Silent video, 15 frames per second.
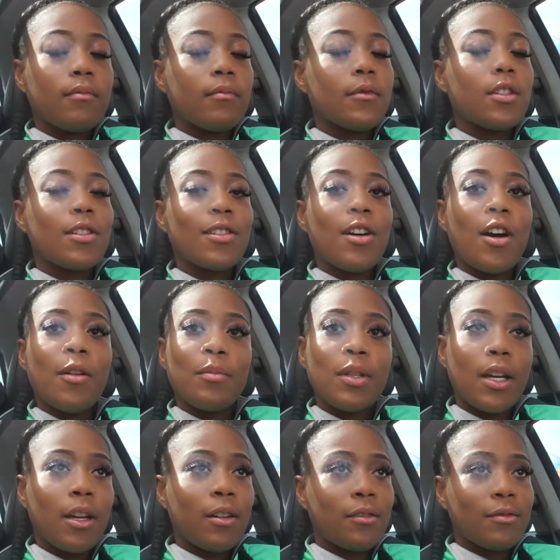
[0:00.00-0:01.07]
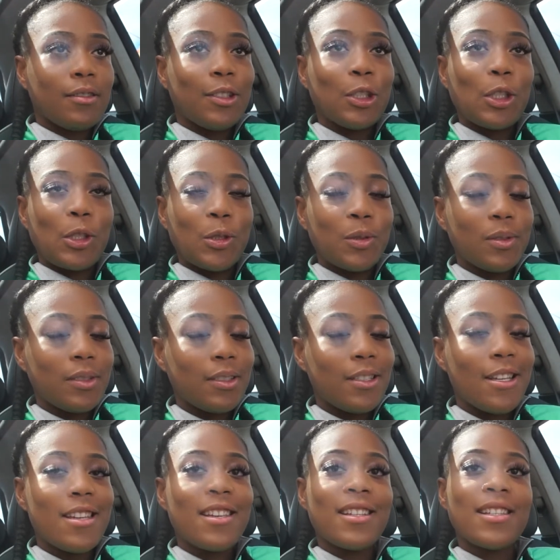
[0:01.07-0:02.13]
just calm down, you know,
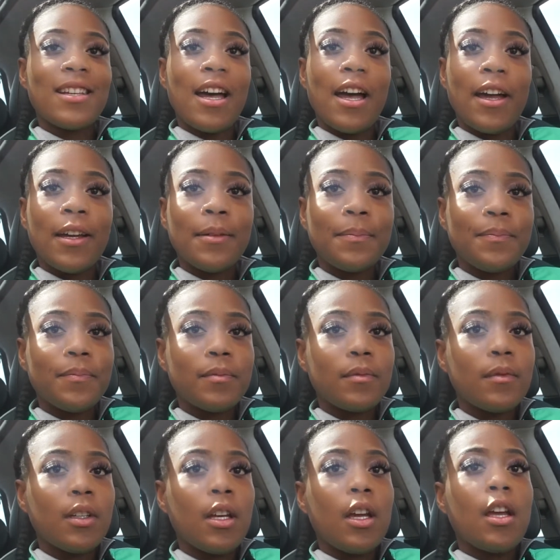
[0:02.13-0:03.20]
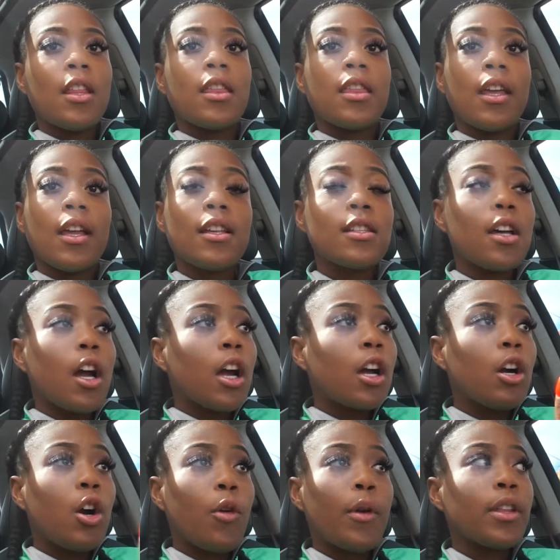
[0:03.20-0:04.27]
take your time. Things are
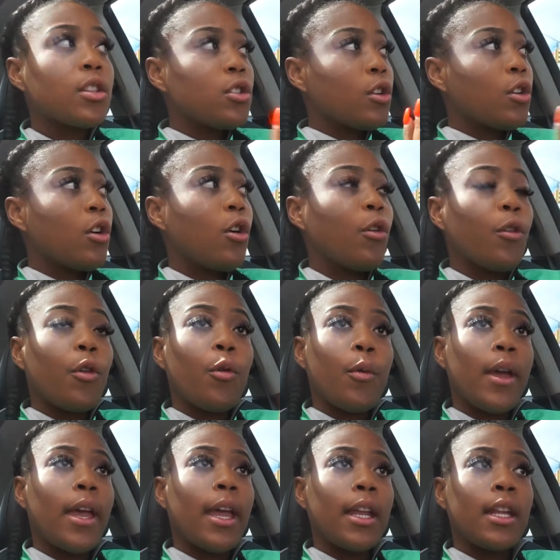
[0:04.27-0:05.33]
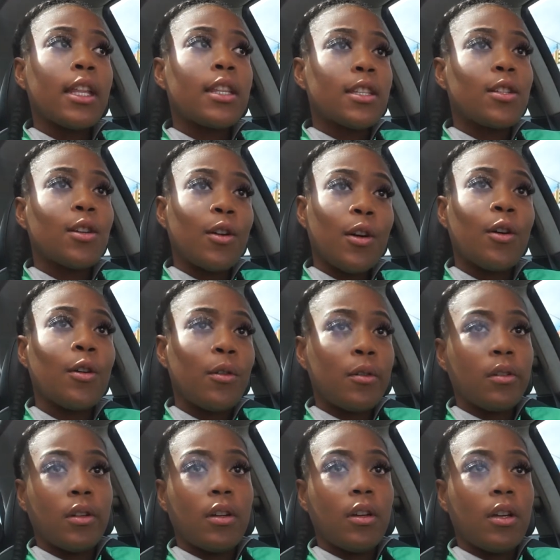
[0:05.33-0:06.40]
going to go the way it needs to go.
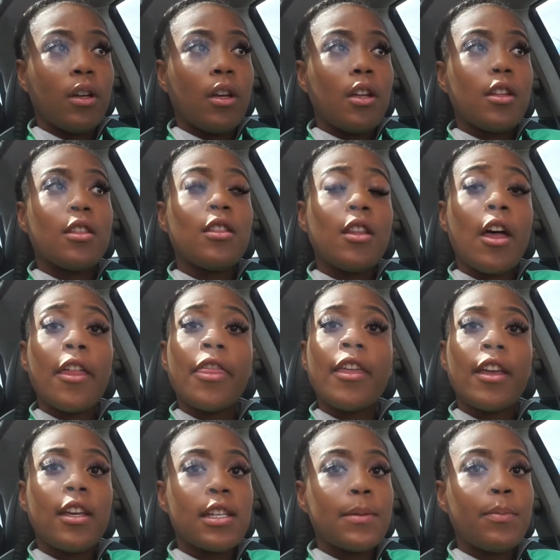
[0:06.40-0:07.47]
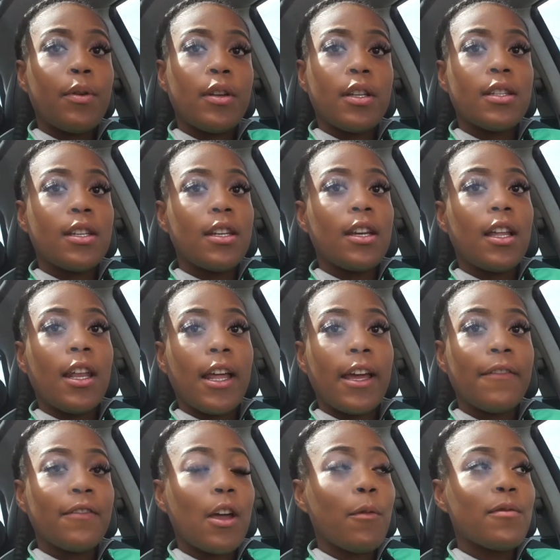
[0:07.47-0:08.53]
Nothing is put into your
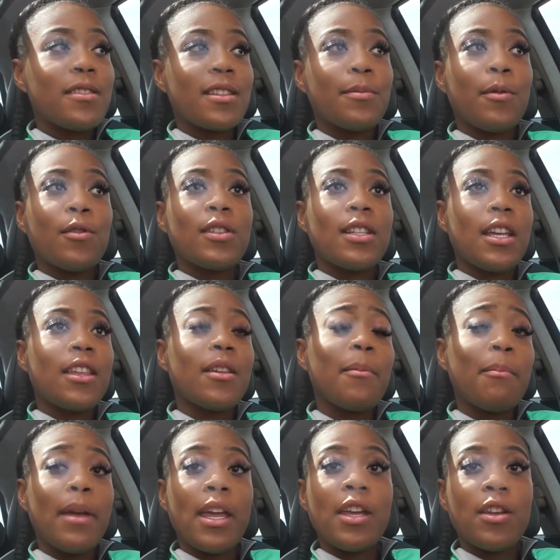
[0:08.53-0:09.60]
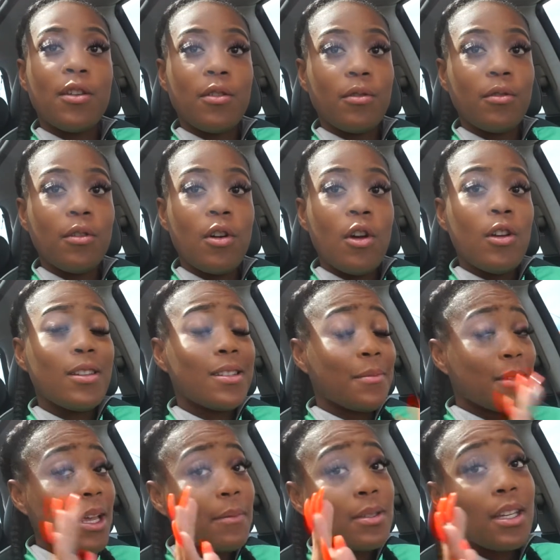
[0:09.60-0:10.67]
life that wasn't supposed to either make you.
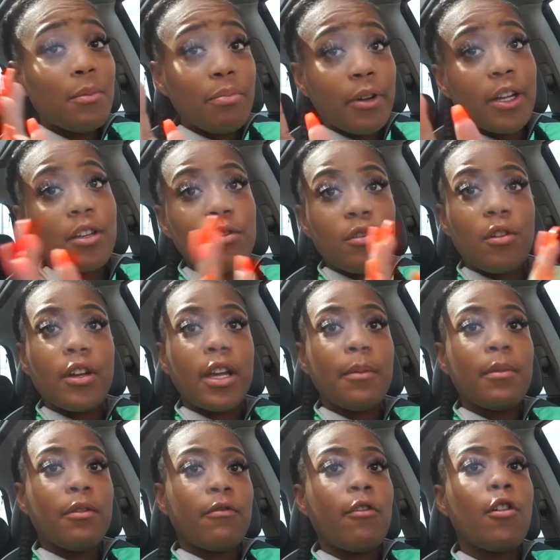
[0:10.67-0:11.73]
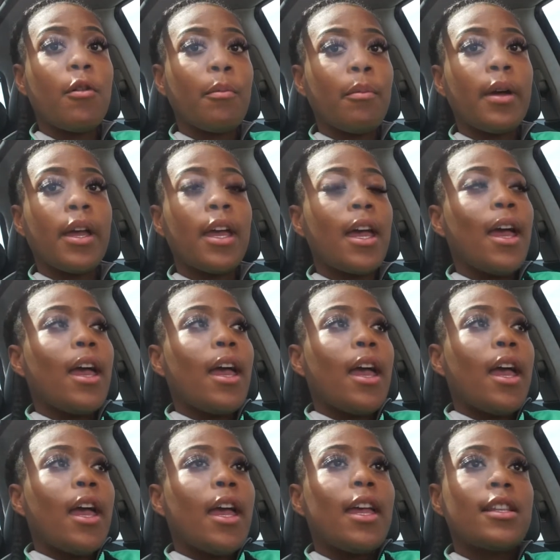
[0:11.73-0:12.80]
Sometimes they break you, don't get me wrong, but
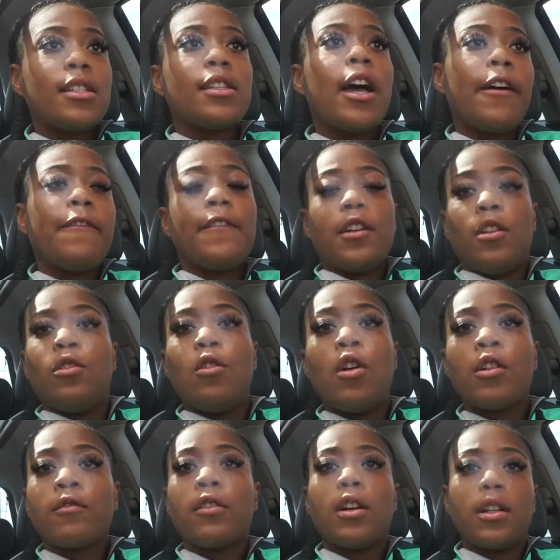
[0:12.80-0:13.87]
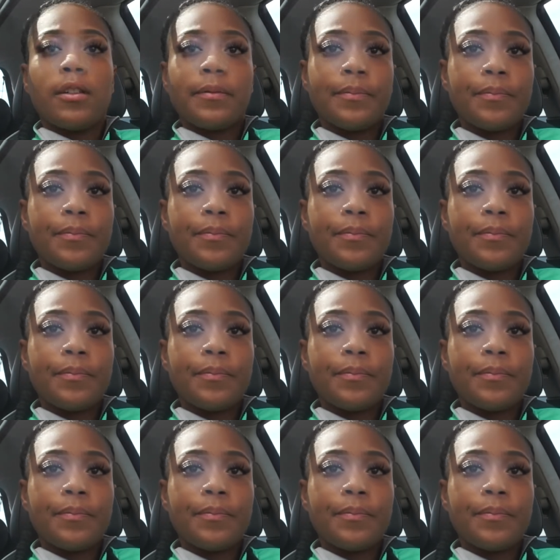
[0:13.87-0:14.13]
it's not for the long run.